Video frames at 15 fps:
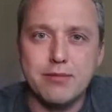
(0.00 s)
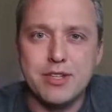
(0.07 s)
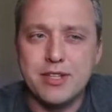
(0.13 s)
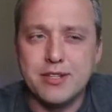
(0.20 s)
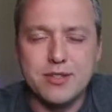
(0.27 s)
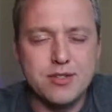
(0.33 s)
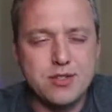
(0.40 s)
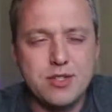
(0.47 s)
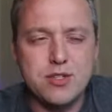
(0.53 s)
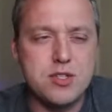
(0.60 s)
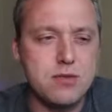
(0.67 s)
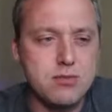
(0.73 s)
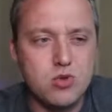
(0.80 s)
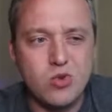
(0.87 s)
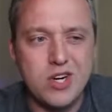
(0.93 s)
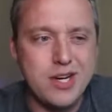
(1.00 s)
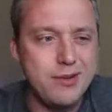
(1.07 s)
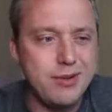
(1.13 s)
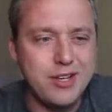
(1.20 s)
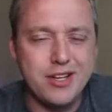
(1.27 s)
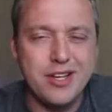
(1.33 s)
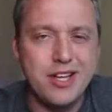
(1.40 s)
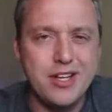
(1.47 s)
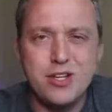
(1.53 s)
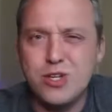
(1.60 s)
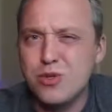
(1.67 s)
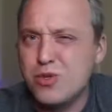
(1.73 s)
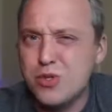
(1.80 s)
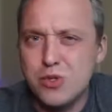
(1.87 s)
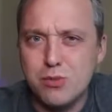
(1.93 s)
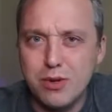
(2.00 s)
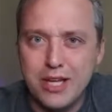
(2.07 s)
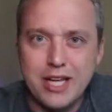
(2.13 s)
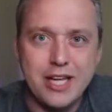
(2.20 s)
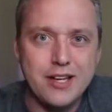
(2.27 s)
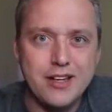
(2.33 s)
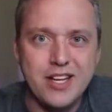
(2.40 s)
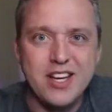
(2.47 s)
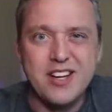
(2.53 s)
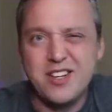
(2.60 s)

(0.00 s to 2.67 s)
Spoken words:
because just subscribing in YouTube land